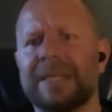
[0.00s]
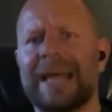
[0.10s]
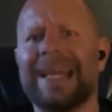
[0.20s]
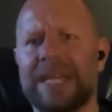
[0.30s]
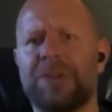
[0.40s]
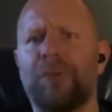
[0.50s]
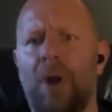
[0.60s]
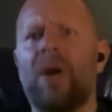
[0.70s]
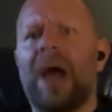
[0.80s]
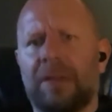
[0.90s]
is I did
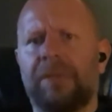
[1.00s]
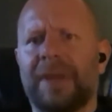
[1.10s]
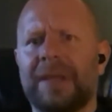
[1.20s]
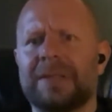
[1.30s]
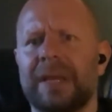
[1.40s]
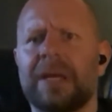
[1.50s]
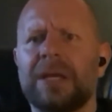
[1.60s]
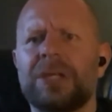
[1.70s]
wrong, I'll fix it.